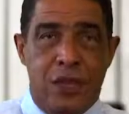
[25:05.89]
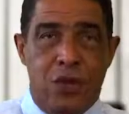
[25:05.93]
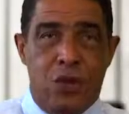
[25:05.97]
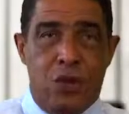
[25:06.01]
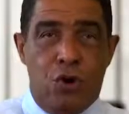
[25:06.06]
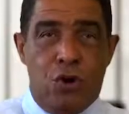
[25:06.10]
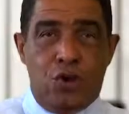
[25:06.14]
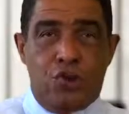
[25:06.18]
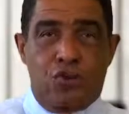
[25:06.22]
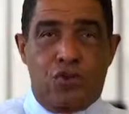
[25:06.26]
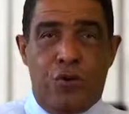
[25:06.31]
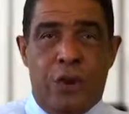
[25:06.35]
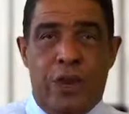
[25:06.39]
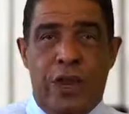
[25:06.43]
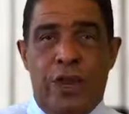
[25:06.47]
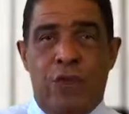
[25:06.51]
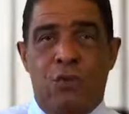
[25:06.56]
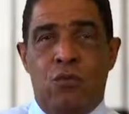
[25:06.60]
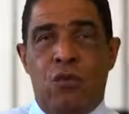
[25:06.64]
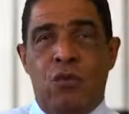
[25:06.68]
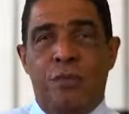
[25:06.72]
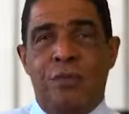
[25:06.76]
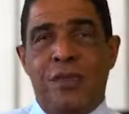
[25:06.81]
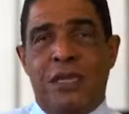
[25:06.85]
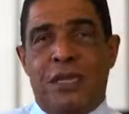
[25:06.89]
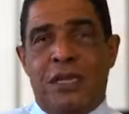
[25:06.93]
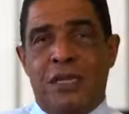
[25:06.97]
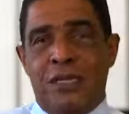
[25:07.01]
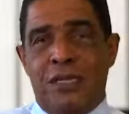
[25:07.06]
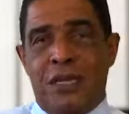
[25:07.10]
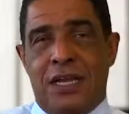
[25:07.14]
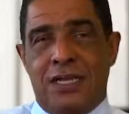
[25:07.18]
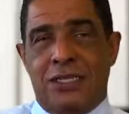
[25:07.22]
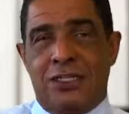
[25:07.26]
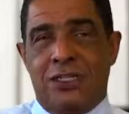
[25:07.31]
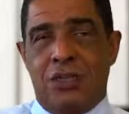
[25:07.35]
Your training will be
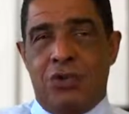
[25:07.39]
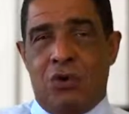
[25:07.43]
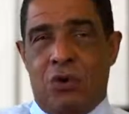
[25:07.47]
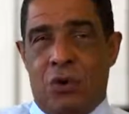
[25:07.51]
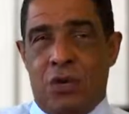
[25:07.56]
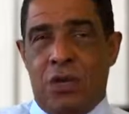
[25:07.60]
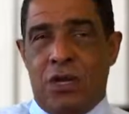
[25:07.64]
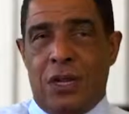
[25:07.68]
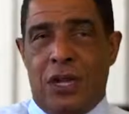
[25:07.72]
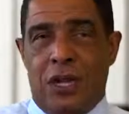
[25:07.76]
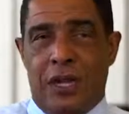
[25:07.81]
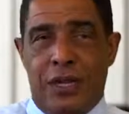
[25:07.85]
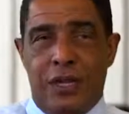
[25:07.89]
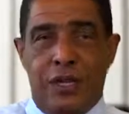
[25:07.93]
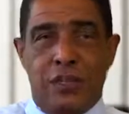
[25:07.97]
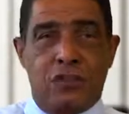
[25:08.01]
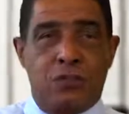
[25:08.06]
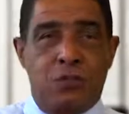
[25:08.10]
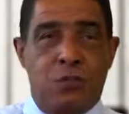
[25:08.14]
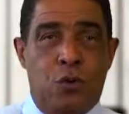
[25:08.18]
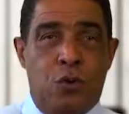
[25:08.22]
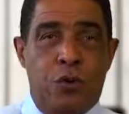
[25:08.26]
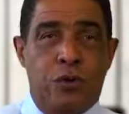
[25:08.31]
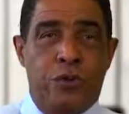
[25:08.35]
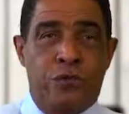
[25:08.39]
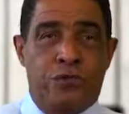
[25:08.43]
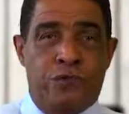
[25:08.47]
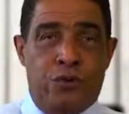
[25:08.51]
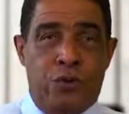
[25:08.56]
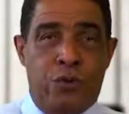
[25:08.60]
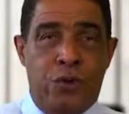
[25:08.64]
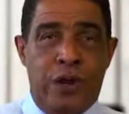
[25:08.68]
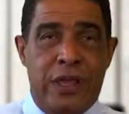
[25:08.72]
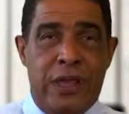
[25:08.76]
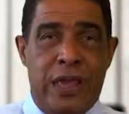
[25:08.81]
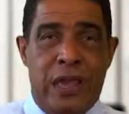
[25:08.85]
conducted online. It's more than
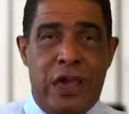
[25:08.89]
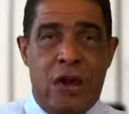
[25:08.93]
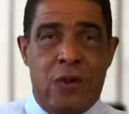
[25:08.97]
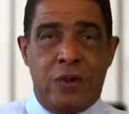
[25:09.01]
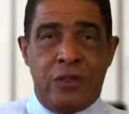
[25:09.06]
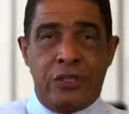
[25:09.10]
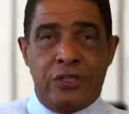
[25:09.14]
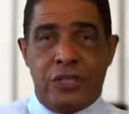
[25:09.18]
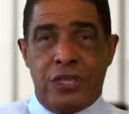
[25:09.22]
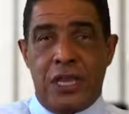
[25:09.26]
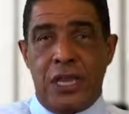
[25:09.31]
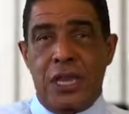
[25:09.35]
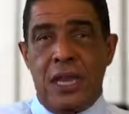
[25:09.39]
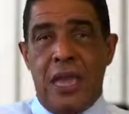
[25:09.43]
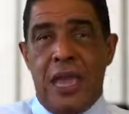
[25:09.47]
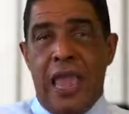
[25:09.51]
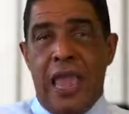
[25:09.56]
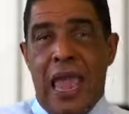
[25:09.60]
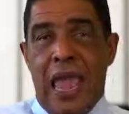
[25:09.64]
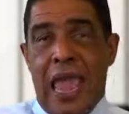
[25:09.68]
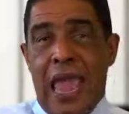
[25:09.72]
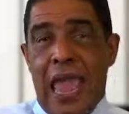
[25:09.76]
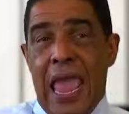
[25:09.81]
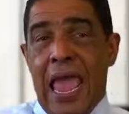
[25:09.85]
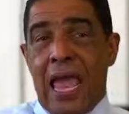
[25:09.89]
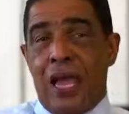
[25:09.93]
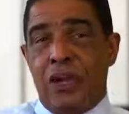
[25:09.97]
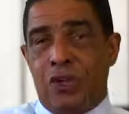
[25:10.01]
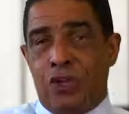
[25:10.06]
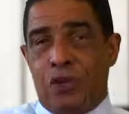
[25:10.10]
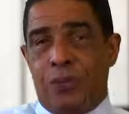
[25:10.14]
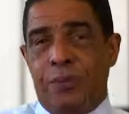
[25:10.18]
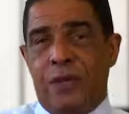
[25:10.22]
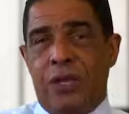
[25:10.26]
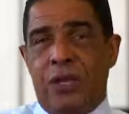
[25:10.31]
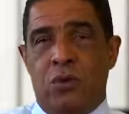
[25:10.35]
40 hours,
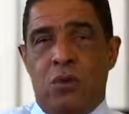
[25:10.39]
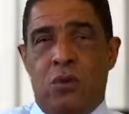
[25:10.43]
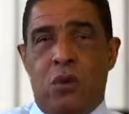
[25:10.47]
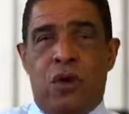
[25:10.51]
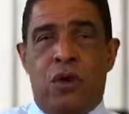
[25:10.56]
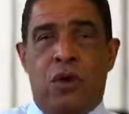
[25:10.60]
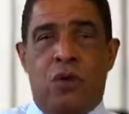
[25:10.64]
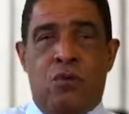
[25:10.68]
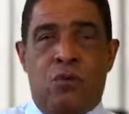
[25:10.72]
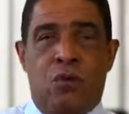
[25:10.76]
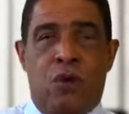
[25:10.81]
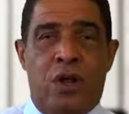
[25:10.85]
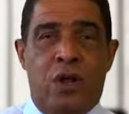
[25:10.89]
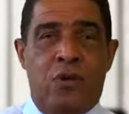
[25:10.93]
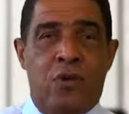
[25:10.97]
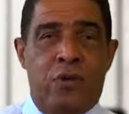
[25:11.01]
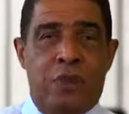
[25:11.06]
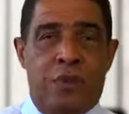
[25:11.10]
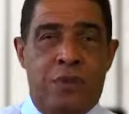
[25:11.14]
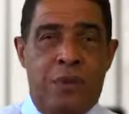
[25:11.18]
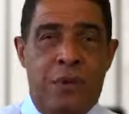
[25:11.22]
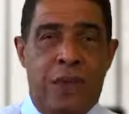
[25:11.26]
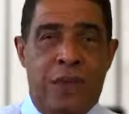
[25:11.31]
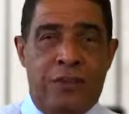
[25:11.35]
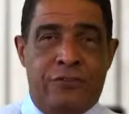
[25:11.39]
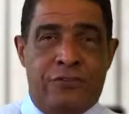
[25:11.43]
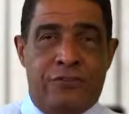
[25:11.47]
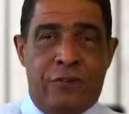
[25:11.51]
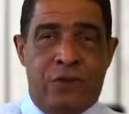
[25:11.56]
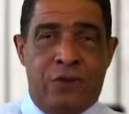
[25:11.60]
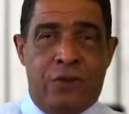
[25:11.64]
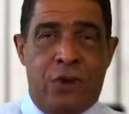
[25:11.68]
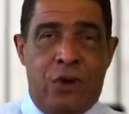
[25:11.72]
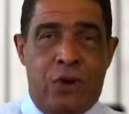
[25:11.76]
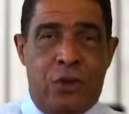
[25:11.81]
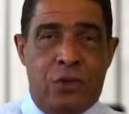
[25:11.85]
and you'll meet one-on-one with a
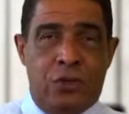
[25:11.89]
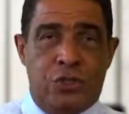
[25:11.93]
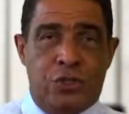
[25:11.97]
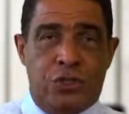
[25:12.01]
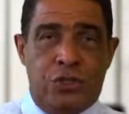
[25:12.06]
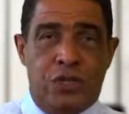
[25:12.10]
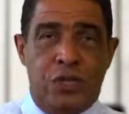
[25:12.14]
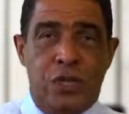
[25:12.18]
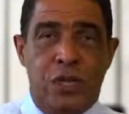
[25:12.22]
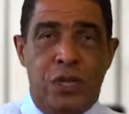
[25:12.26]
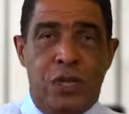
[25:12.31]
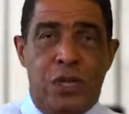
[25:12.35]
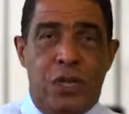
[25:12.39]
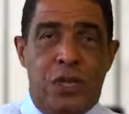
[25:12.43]
master coach.